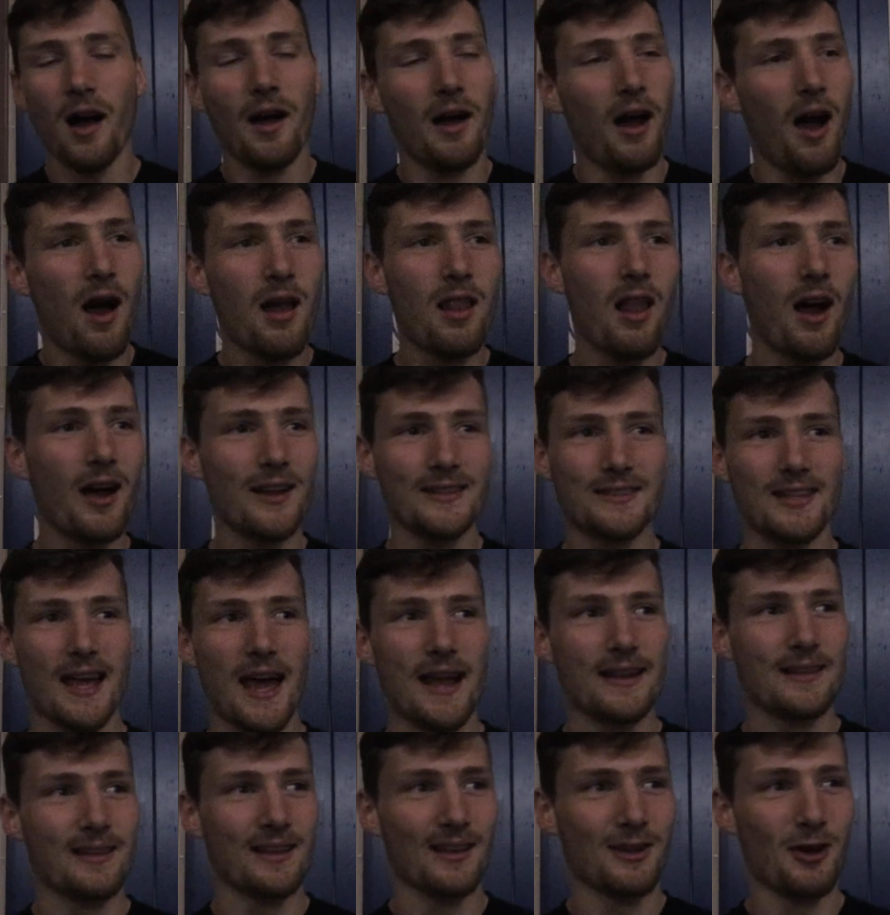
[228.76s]
I like
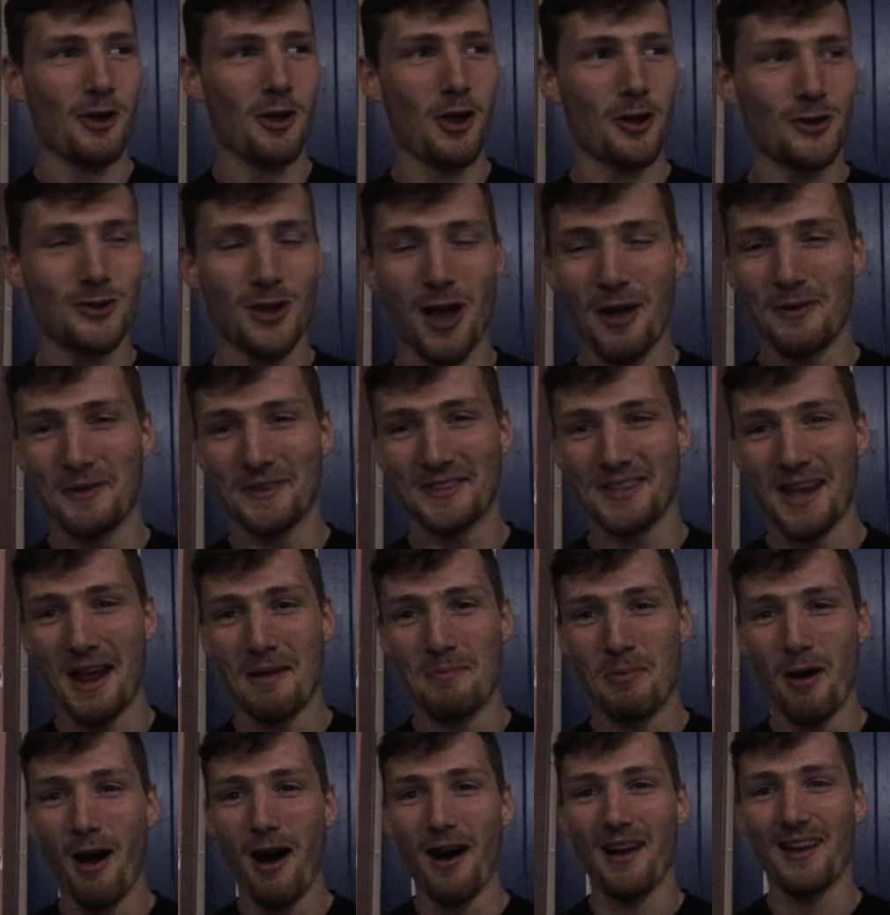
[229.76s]
Ted and I've got a lot of time for
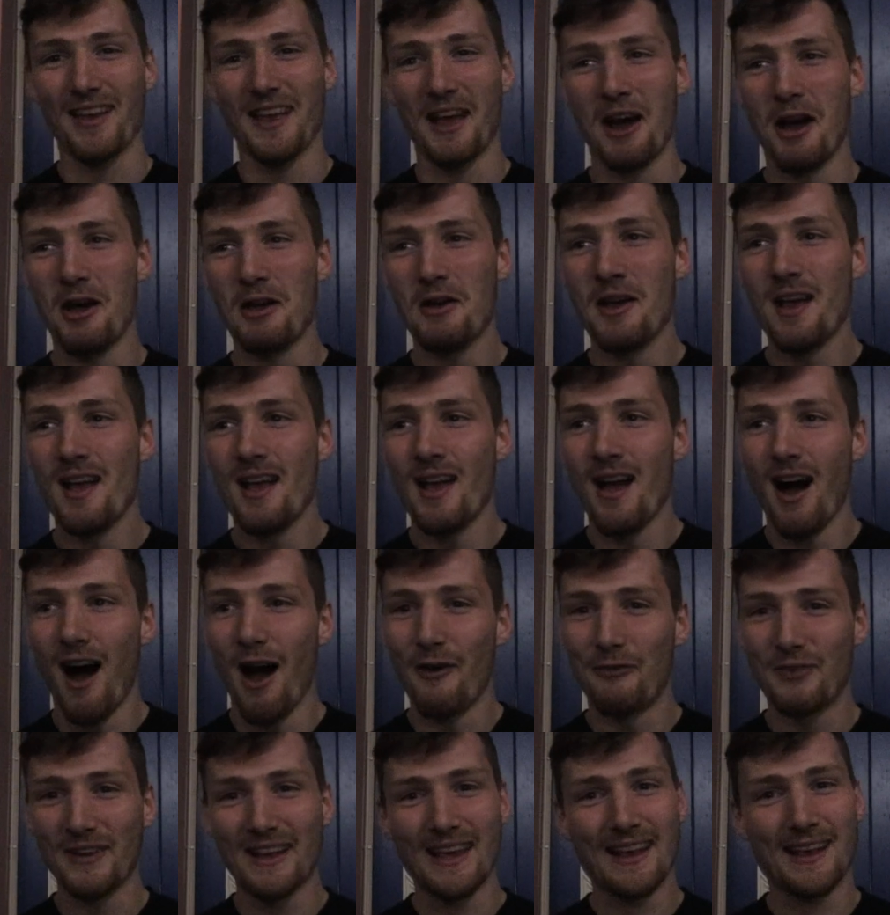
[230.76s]
Ted, but, you know,
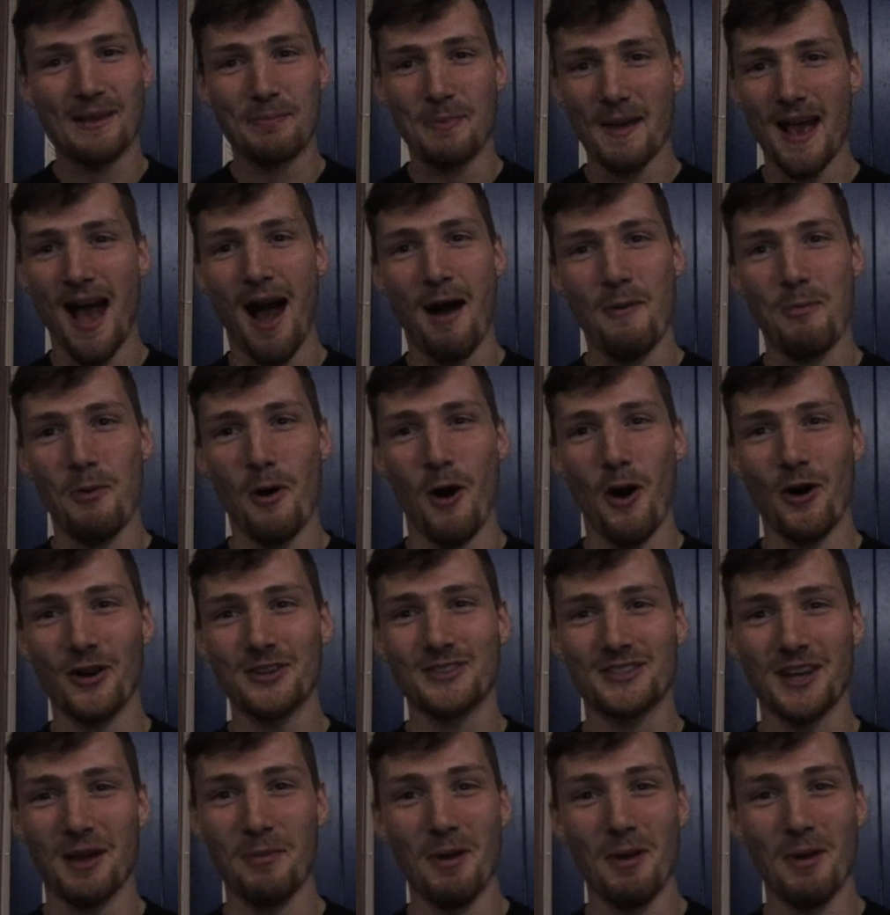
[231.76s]
I think he could be out of box.